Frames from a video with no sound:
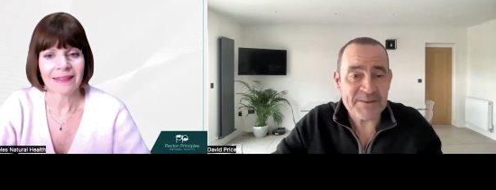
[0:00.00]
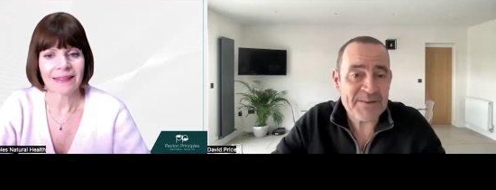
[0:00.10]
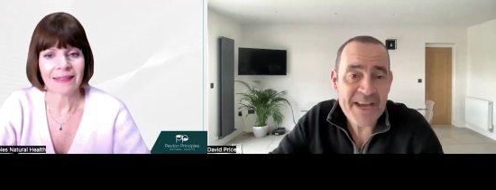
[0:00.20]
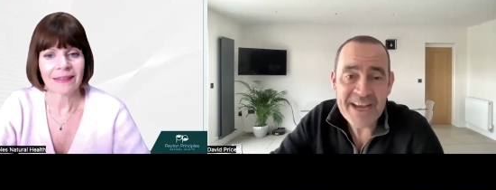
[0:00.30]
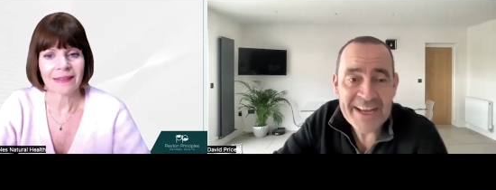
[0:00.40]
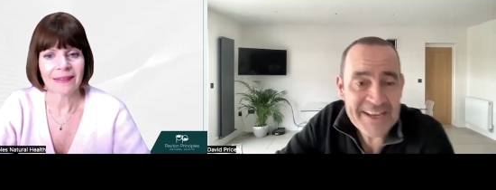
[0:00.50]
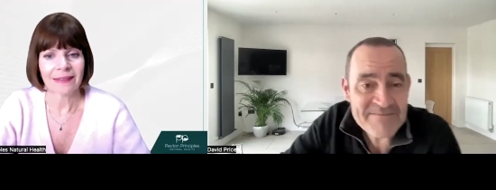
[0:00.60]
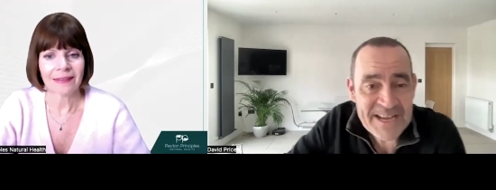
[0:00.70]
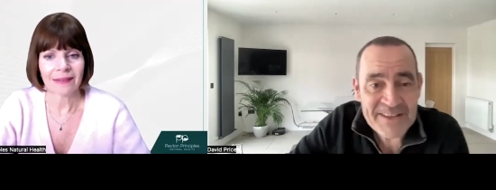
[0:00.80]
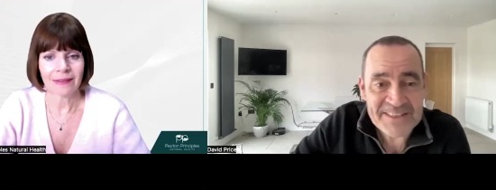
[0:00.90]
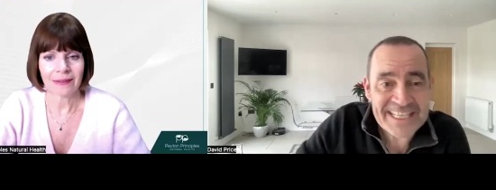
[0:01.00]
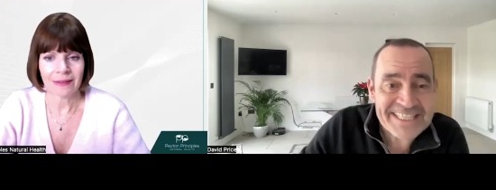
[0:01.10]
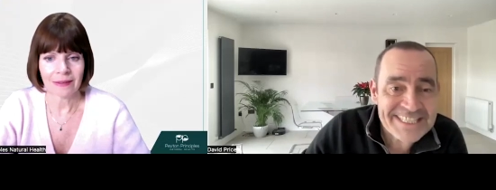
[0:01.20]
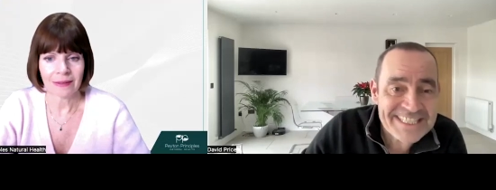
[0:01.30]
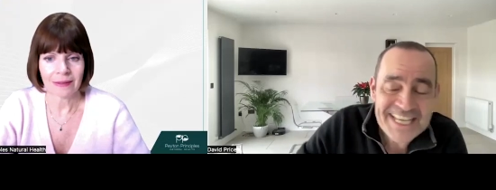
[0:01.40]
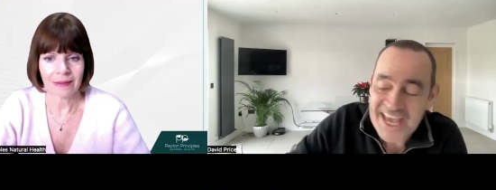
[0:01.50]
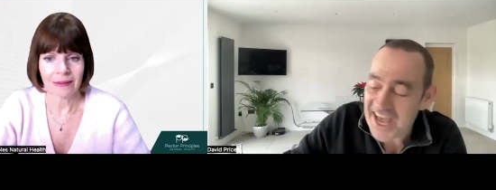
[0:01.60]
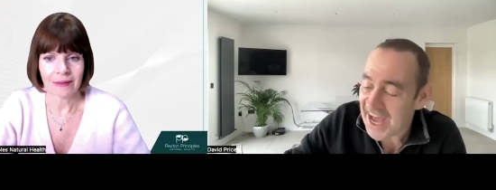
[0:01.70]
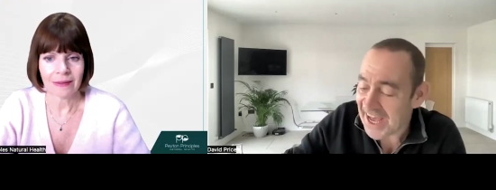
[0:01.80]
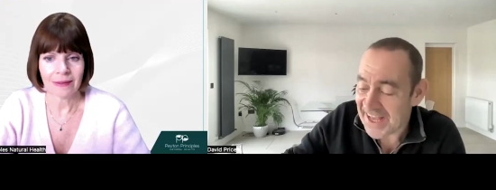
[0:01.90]
Speaker 1: to you uh, about this.
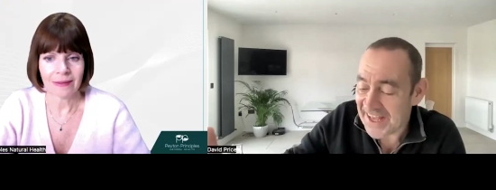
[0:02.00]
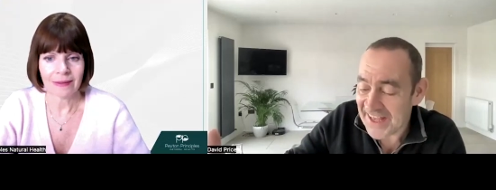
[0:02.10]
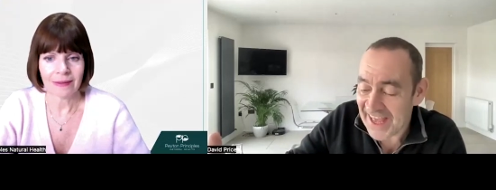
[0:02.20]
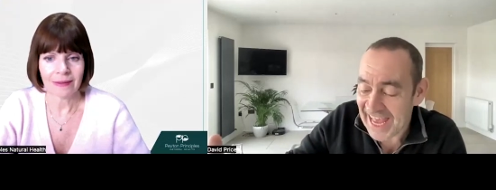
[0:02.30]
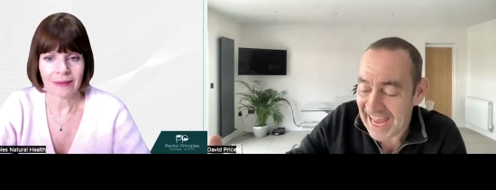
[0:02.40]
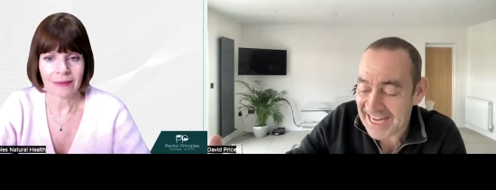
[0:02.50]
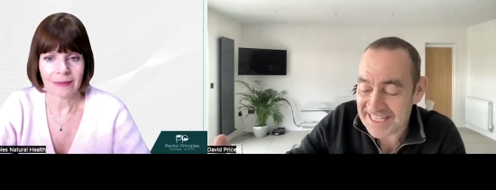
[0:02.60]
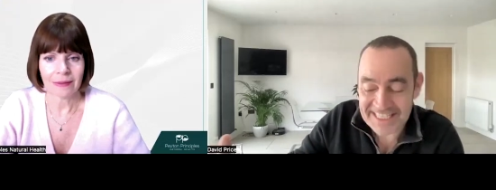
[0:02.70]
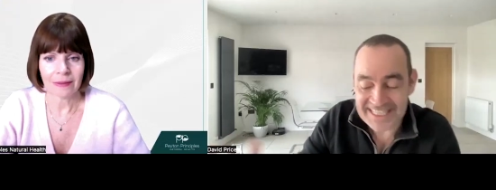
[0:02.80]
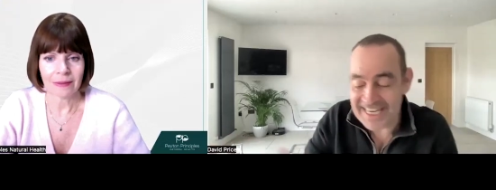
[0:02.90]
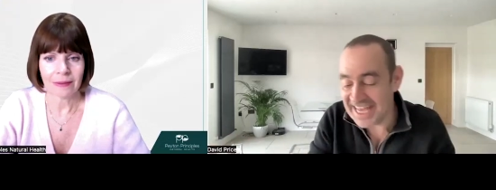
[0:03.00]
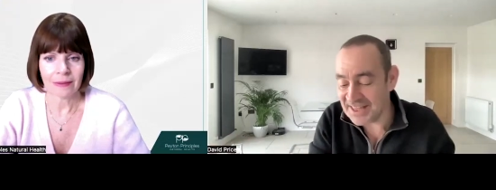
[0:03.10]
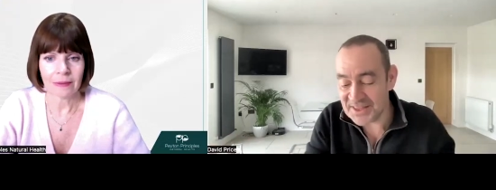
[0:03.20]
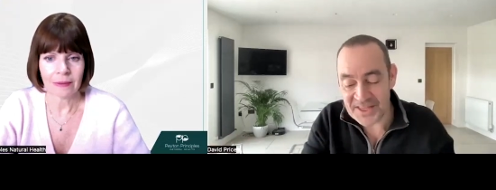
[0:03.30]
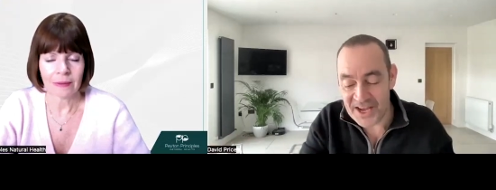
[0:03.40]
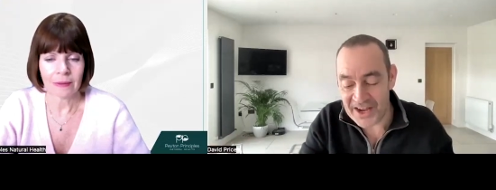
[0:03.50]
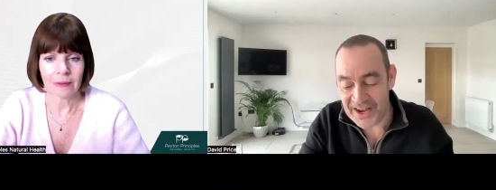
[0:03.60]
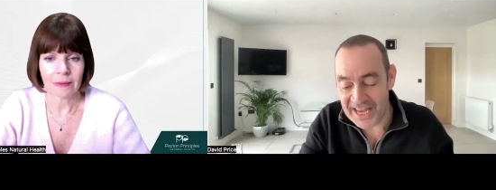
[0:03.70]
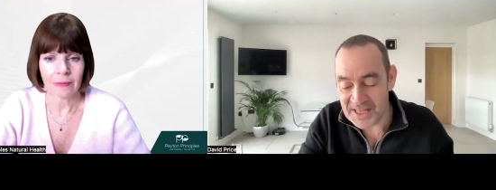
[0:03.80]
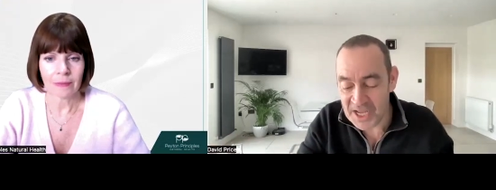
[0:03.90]
Uh, and yeah,
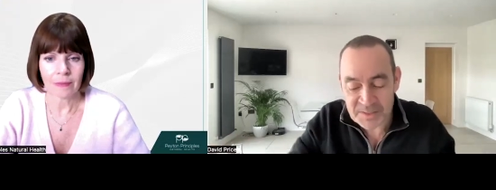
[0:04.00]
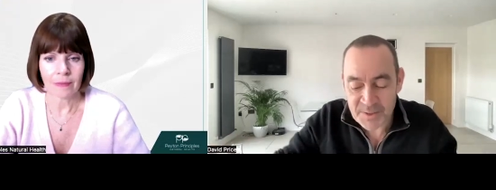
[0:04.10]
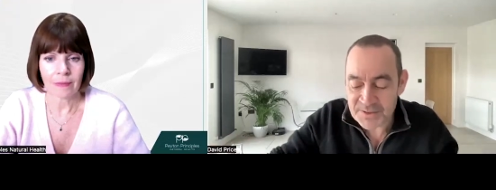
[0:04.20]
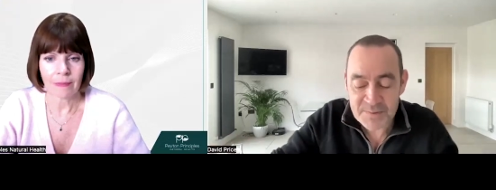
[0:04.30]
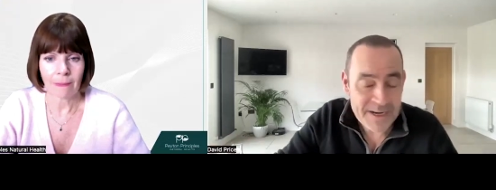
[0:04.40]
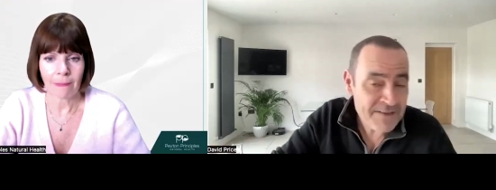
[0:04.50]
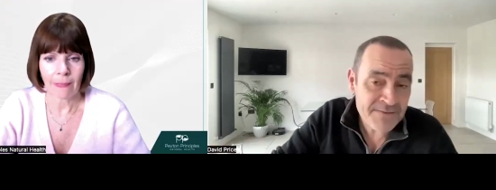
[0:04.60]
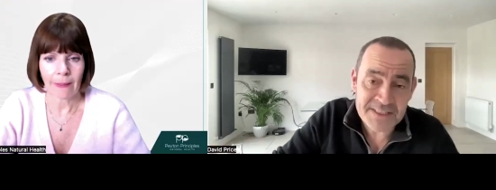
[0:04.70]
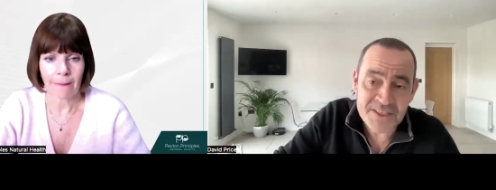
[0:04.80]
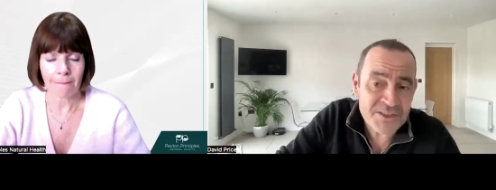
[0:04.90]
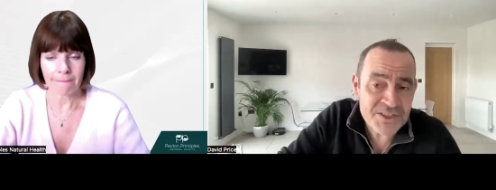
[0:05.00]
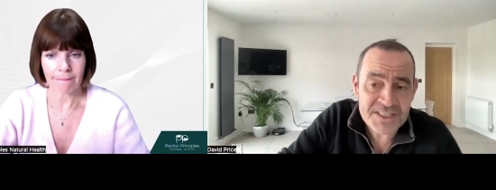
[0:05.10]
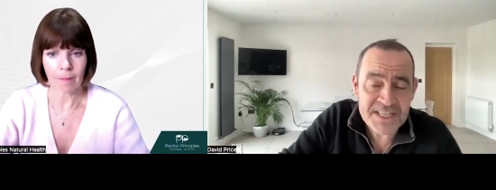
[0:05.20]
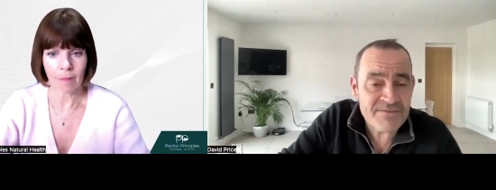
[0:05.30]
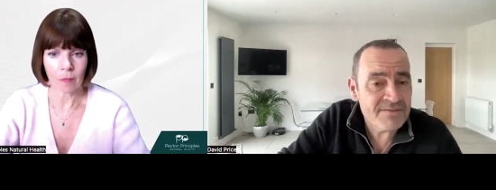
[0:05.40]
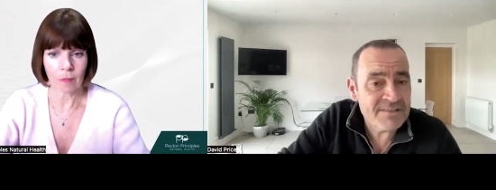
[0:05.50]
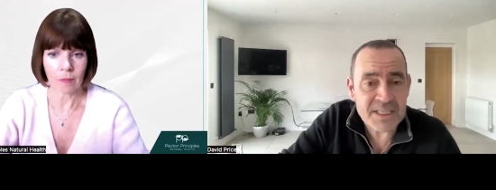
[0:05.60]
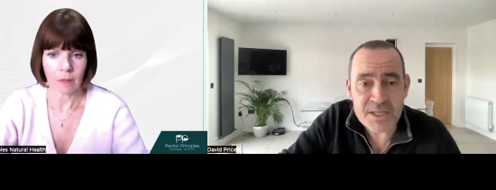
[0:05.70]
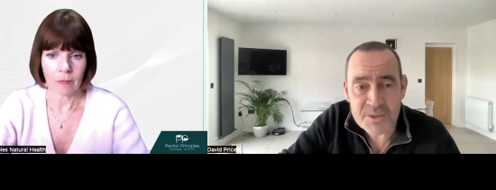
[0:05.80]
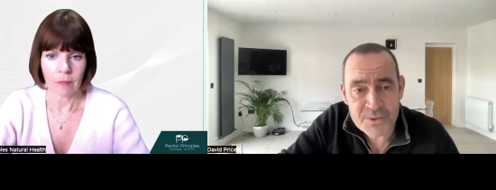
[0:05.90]
it, I suppose the benefits I just never
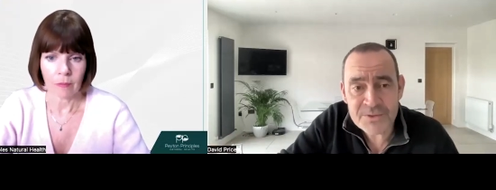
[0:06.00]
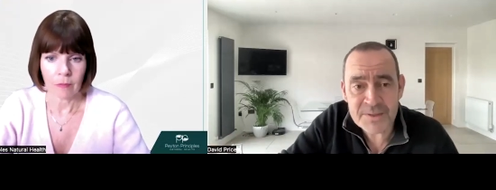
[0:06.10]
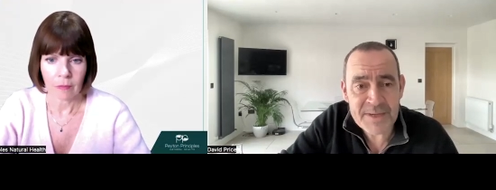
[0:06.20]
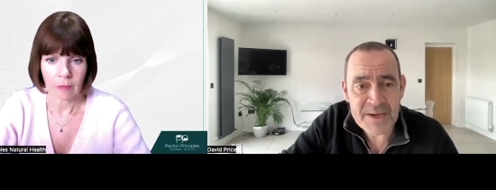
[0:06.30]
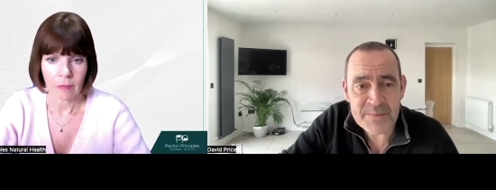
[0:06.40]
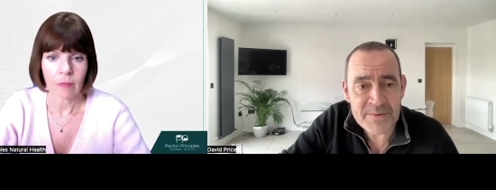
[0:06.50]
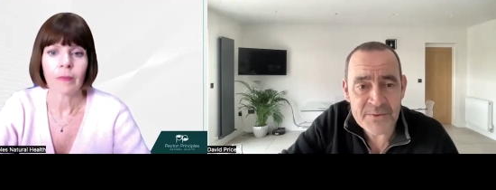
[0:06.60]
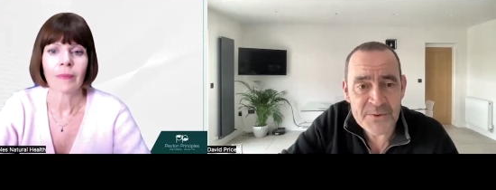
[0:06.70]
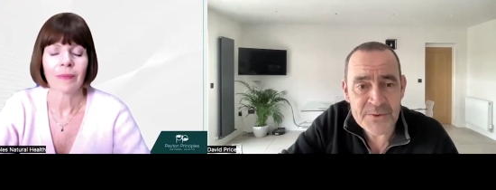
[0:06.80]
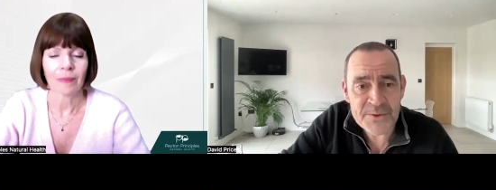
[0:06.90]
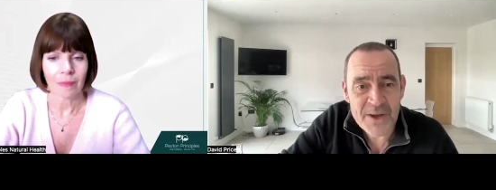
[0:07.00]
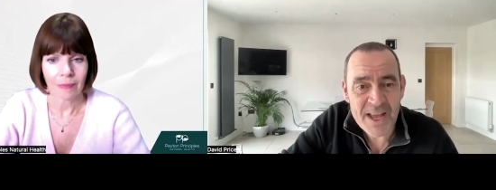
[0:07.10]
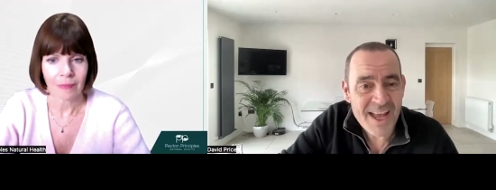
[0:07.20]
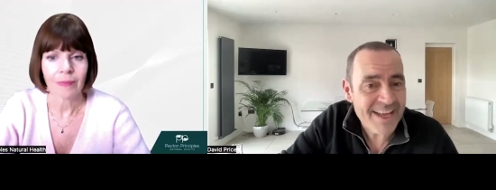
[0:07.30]
really thought about before.